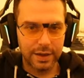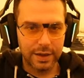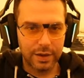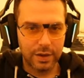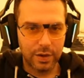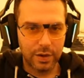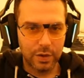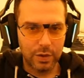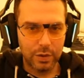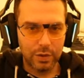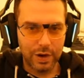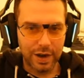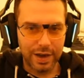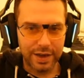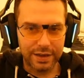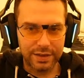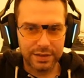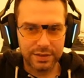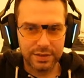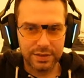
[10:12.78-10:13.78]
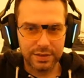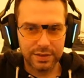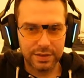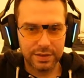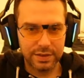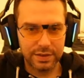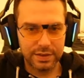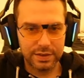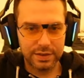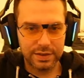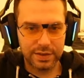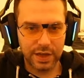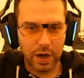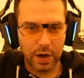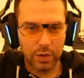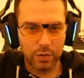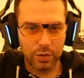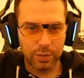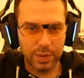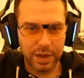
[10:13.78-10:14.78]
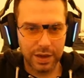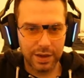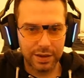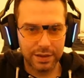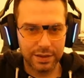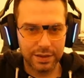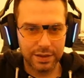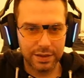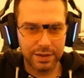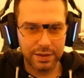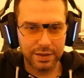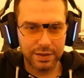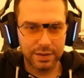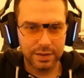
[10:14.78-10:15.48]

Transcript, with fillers: All right, Sauron